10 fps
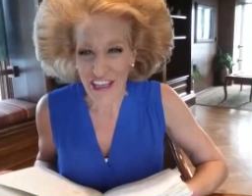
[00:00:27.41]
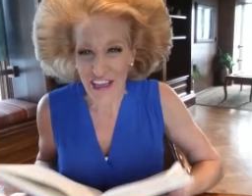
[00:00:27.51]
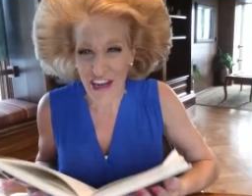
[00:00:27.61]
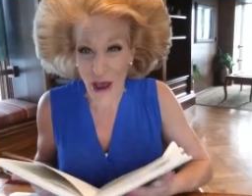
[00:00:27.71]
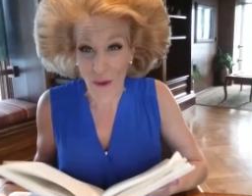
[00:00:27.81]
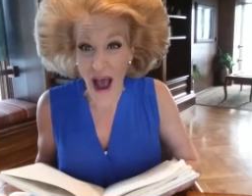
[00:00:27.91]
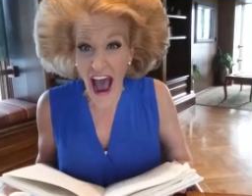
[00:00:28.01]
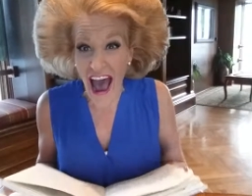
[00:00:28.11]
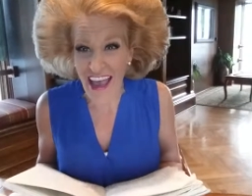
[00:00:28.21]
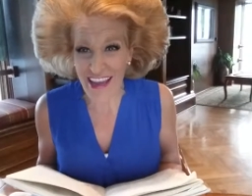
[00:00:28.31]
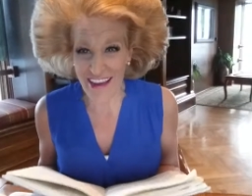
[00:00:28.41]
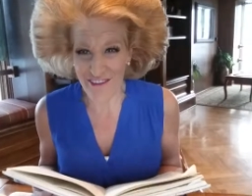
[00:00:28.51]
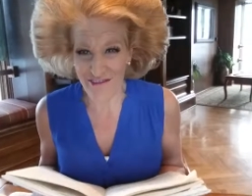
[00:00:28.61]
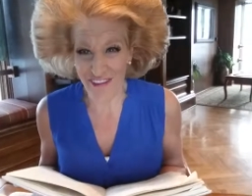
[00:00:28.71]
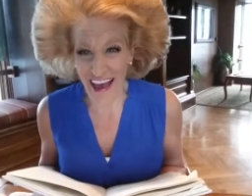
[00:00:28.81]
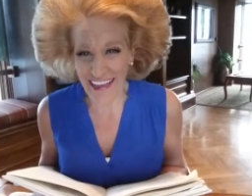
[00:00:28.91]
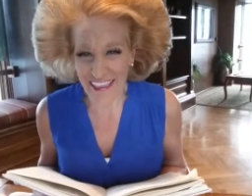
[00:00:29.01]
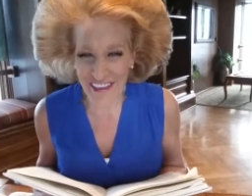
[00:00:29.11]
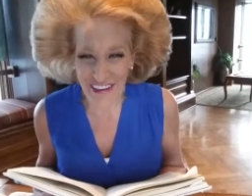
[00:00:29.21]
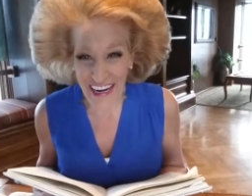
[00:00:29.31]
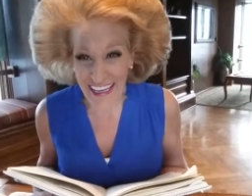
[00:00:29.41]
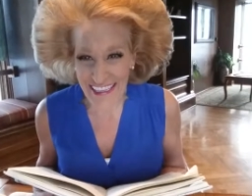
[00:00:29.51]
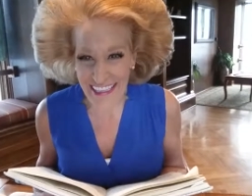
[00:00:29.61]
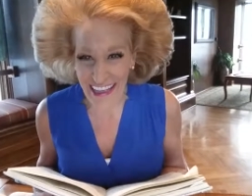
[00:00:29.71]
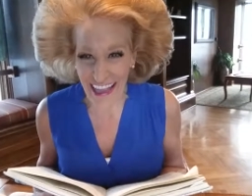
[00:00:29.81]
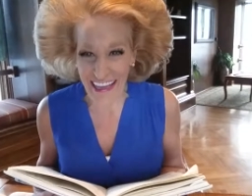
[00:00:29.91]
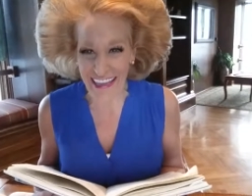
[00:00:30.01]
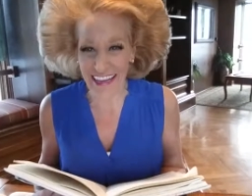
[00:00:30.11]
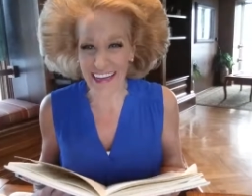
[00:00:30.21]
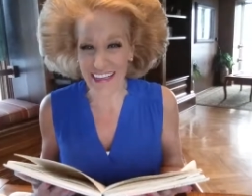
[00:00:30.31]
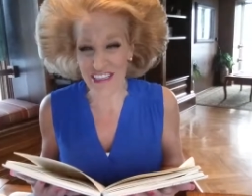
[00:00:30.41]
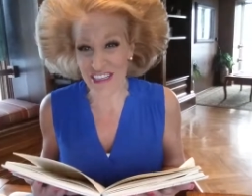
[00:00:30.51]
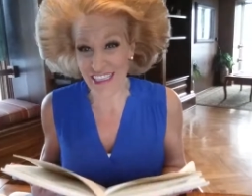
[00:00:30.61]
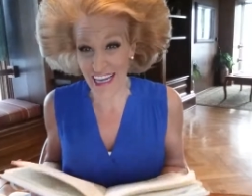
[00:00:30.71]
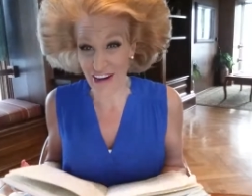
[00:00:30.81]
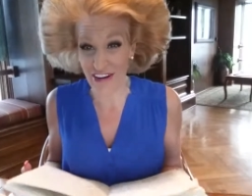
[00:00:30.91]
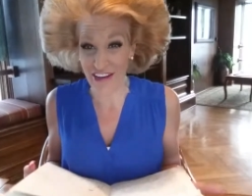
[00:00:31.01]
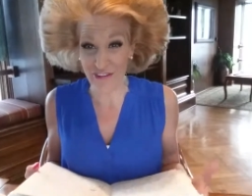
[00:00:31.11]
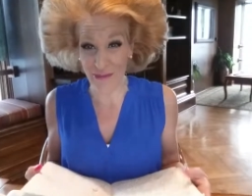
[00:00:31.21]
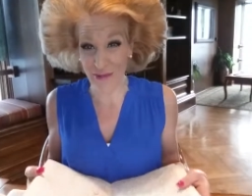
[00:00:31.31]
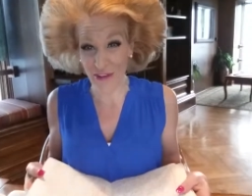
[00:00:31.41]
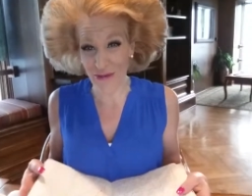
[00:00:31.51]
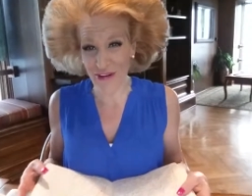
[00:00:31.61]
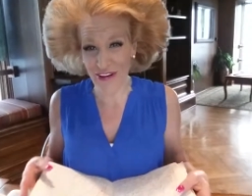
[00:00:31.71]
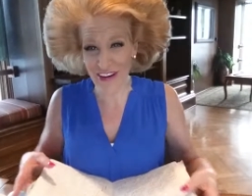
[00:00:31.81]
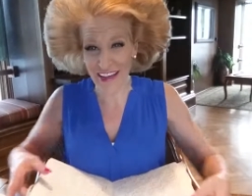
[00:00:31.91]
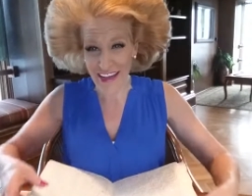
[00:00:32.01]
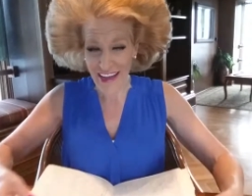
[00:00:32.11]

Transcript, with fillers: you know, I find great delight in just hearing from the Lord,